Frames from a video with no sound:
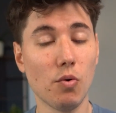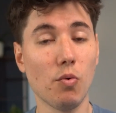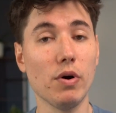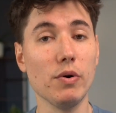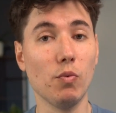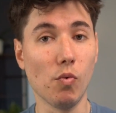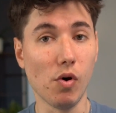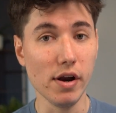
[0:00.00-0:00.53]

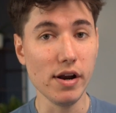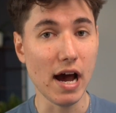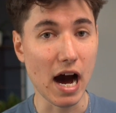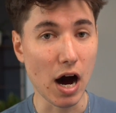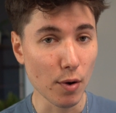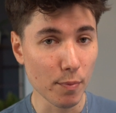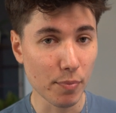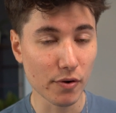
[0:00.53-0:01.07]
when one
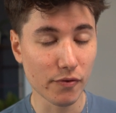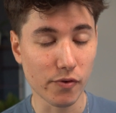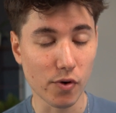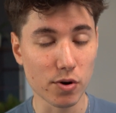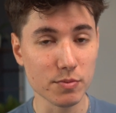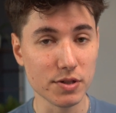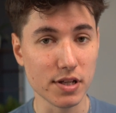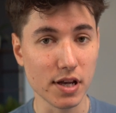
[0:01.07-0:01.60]

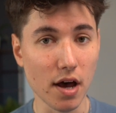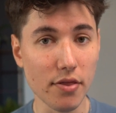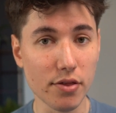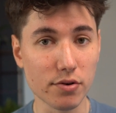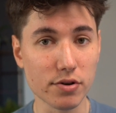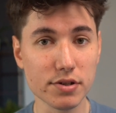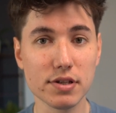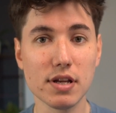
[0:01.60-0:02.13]
outperforms the
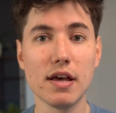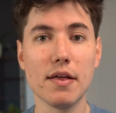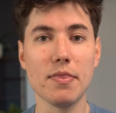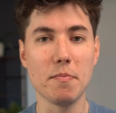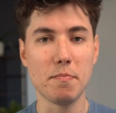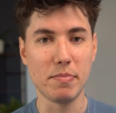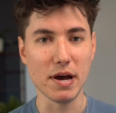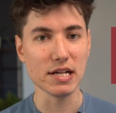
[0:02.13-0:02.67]
others,
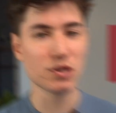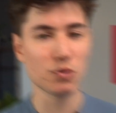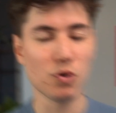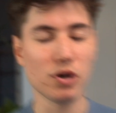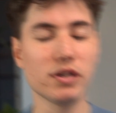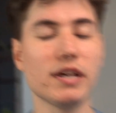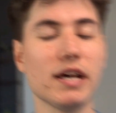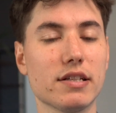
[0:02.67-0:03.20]
the best
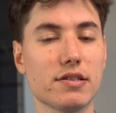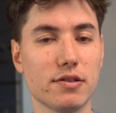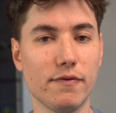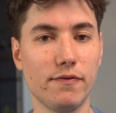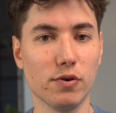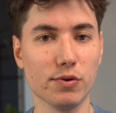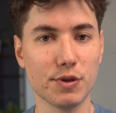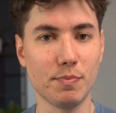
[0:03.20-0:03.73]
one gets the
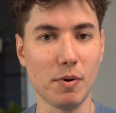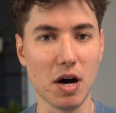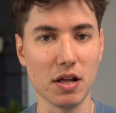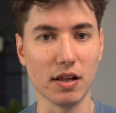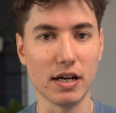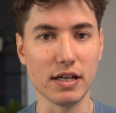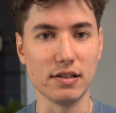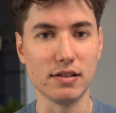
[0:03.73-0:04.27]
full
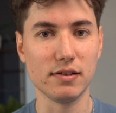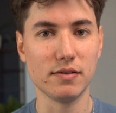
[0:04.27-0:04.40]
spotlight.